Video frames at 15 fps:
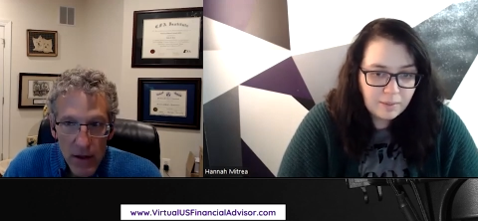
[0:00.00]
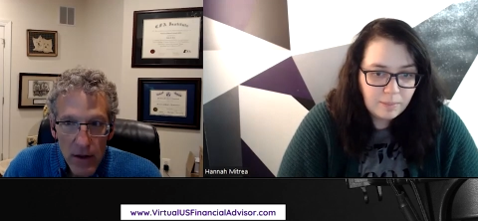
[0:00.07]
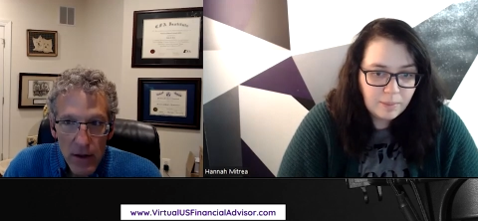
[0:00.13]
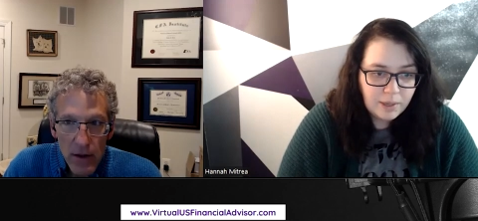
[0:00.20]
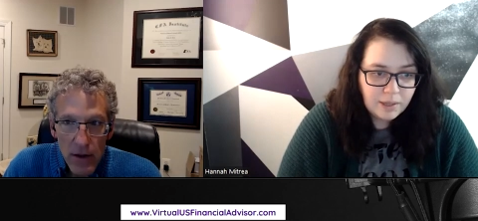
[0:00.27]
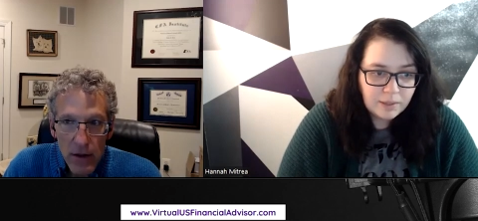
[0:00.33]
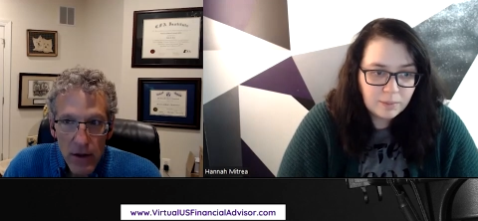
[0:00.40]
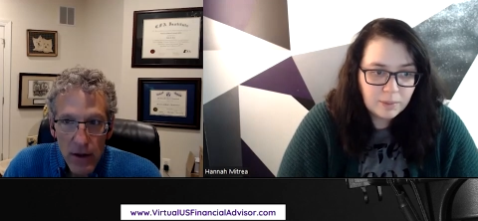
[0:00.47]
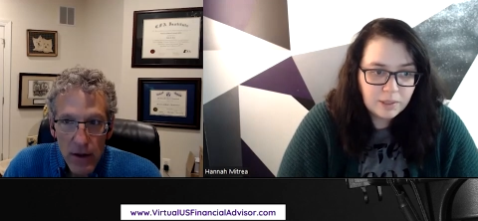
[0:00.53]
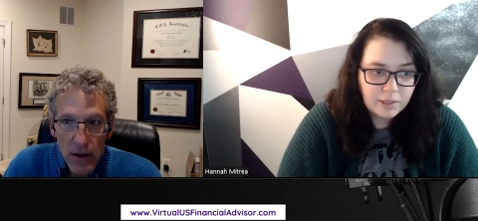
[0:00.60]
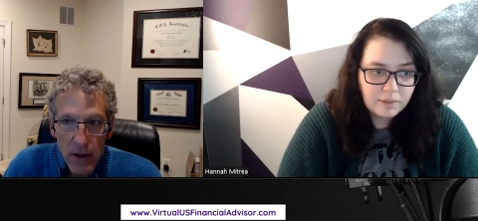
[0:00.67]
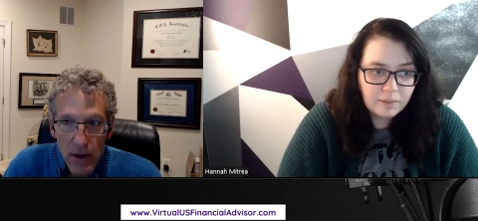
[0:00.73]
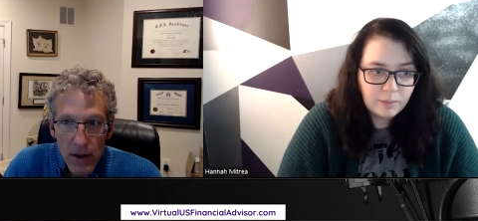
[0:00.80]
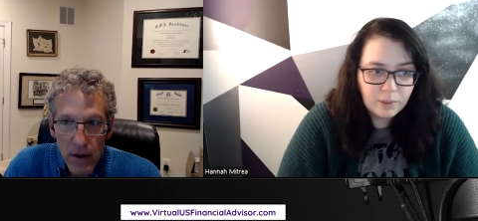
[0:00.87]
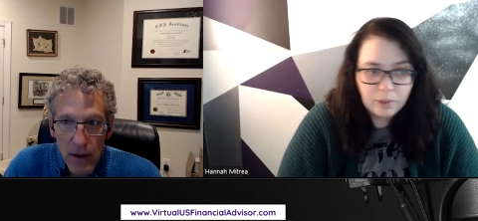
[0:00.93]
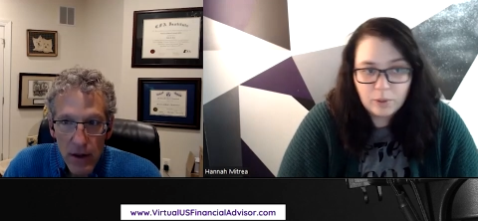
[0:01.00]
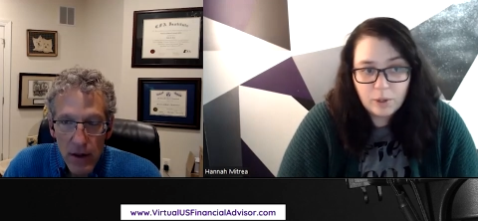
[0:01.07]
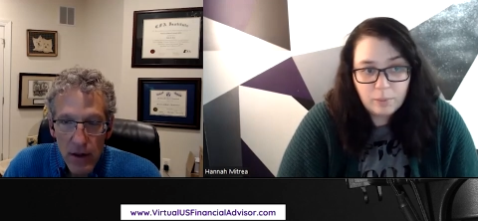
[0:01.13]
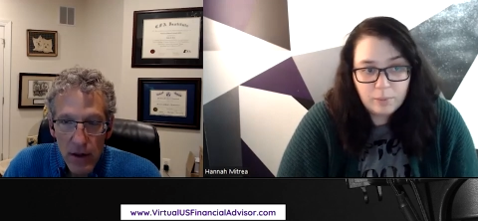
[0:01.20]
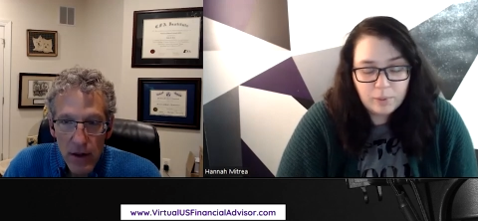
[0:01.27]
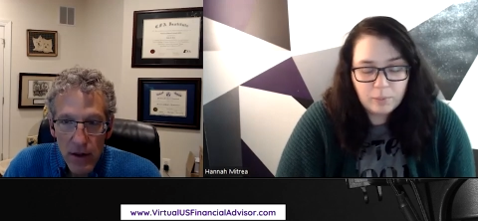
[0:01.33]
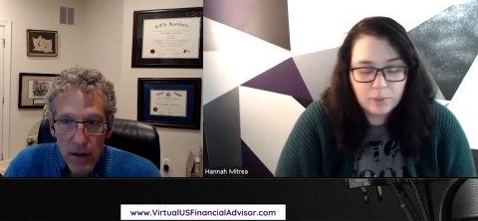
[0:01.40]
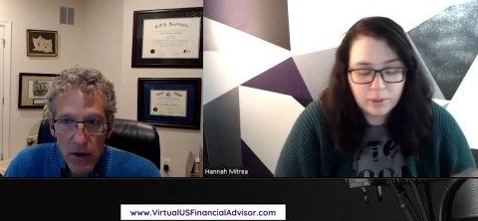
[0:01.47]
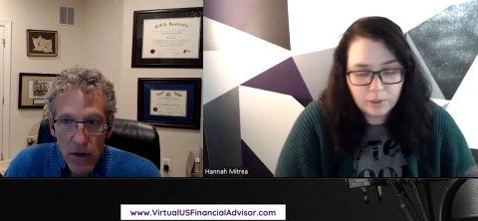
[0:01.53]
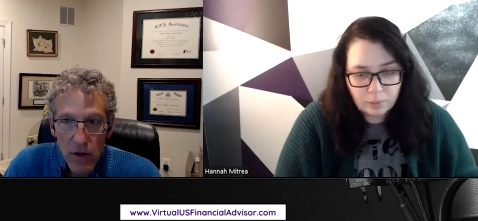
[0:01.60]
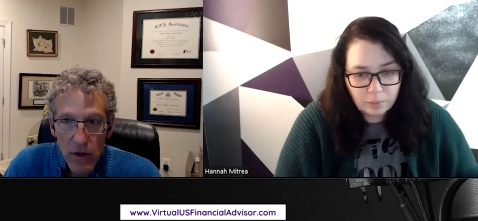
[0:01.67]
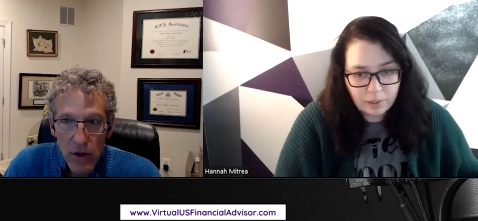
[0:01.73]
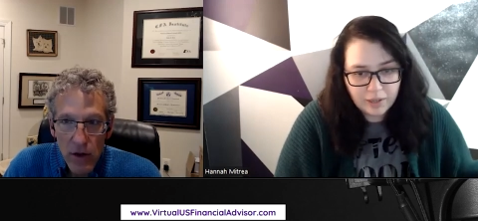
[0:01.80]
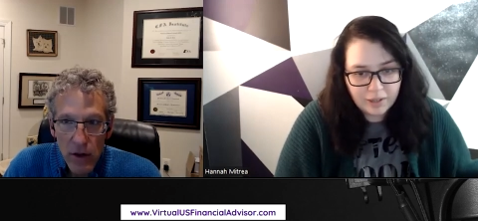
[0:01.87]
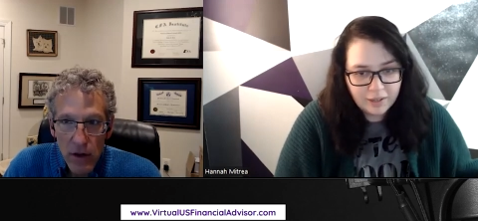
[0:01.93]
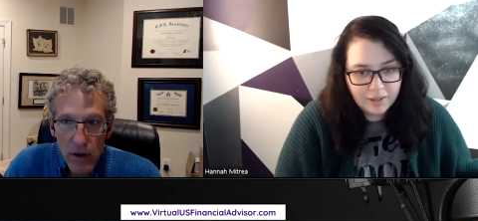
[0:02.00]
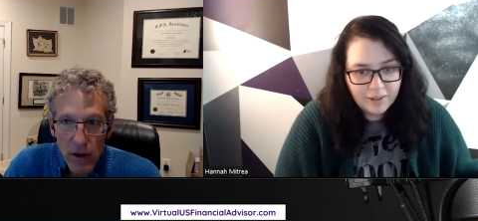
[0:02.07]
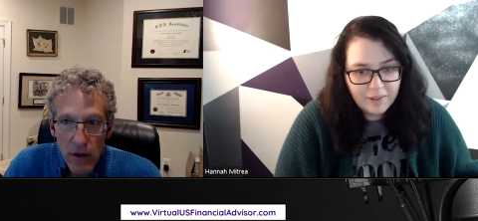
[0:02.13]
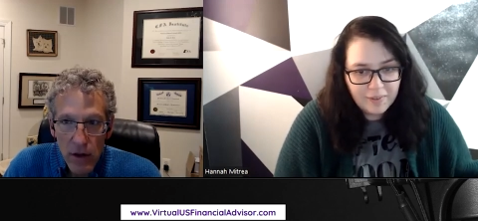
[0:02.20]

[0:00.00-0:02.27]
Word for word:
Speaker 1: because we live we grew up in a world where